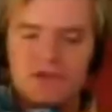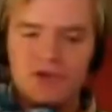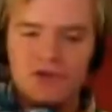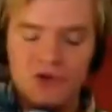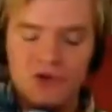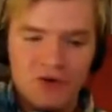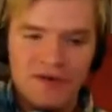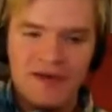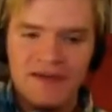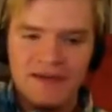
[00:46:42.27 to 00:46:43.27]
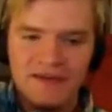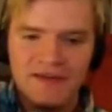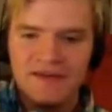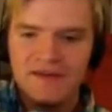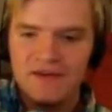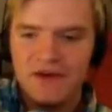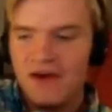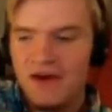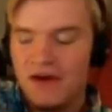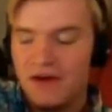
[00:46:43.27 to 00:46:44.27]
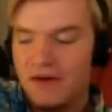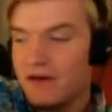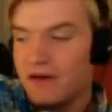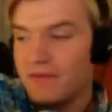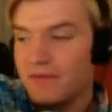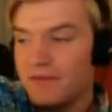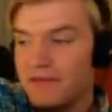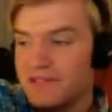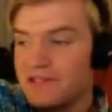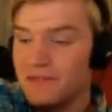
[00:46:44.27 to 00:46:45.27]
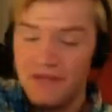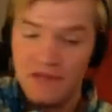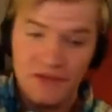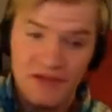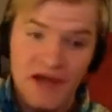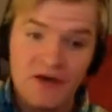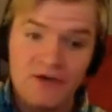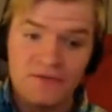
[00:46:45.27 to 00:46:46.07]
in Norway up until maybe now